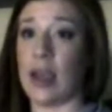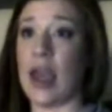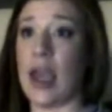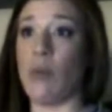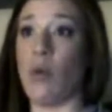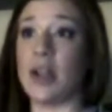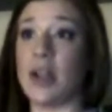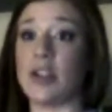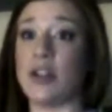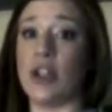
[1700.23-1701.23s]
and wants
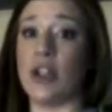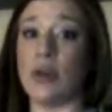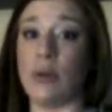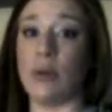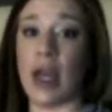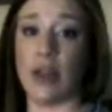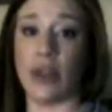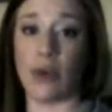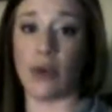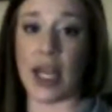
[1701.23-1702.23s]
to do a
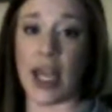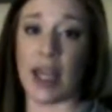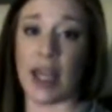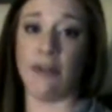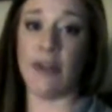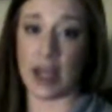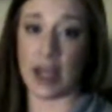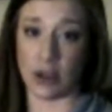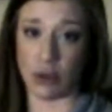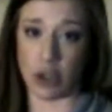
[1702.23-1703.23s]
3-day fitness
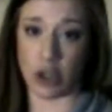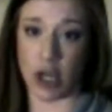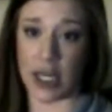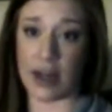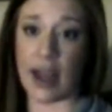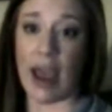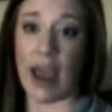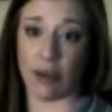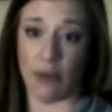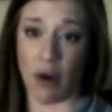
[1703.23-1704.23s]
retreat at the
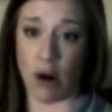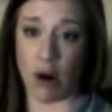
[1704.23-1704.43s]
farm.